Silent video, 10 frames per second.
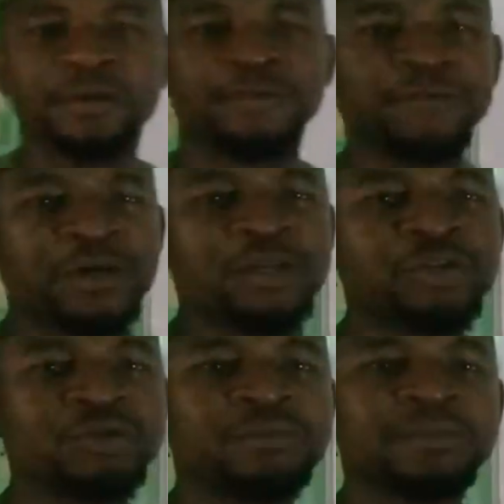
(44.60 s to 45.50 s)

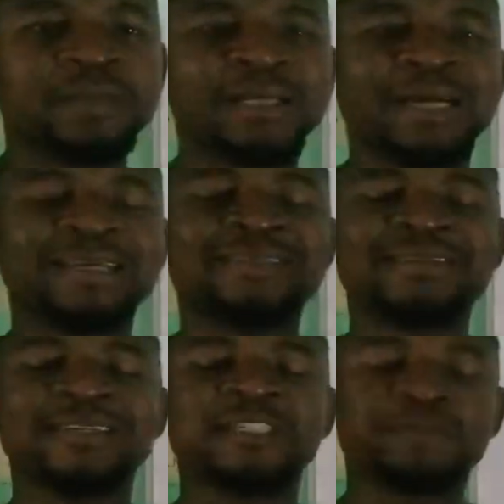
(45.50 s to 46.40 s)
Volume is
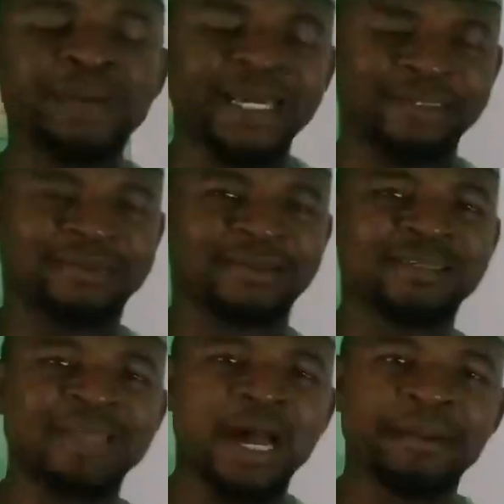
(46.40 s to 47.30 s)
the space,
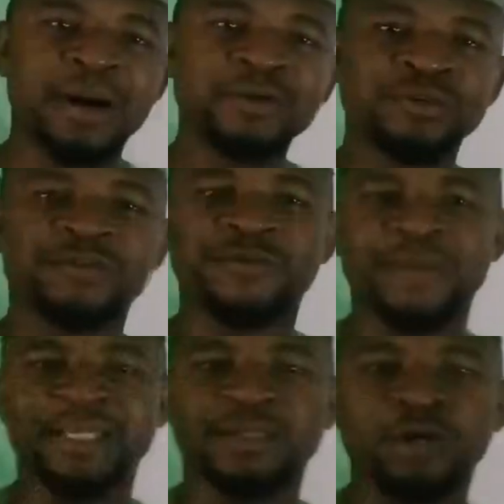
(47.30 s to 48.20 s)
is the amount of
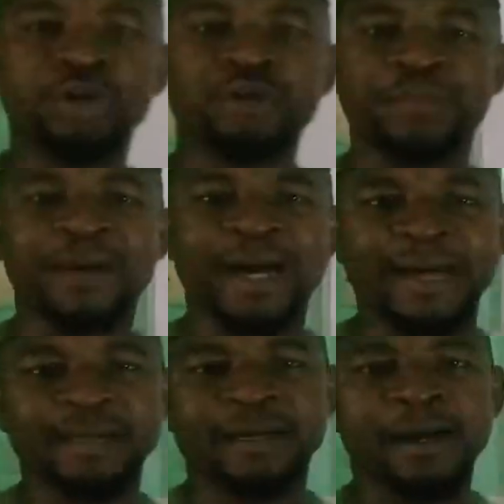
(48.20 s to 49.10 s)
space
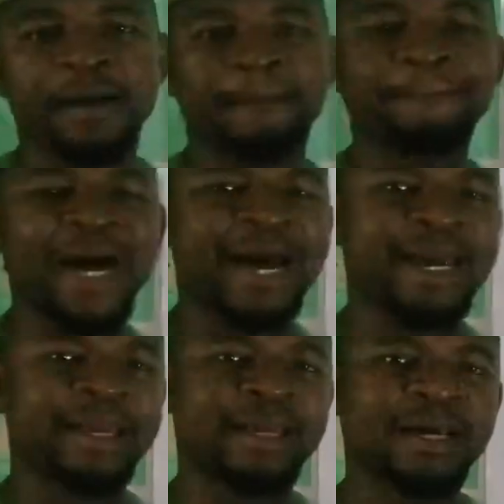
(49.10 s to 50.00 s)
occupied
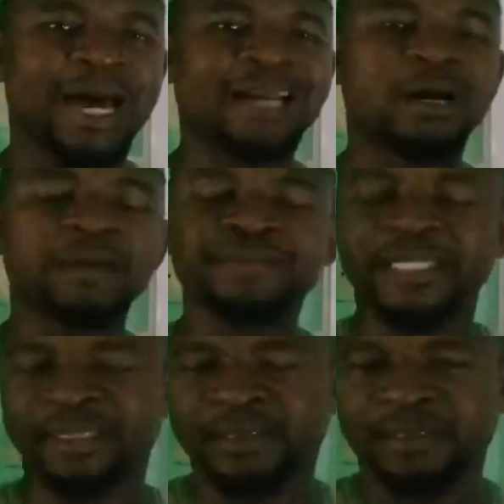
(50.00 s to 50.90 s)
by an
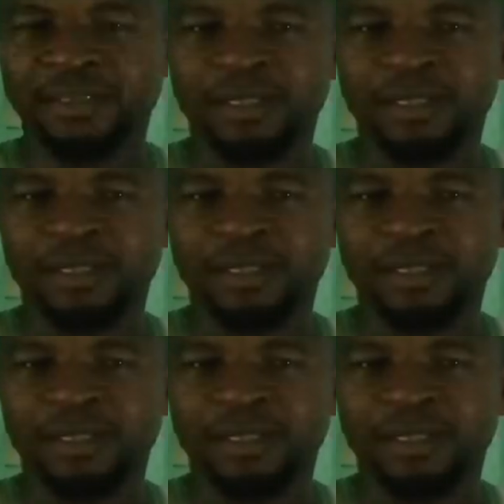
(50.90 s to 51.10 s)
object,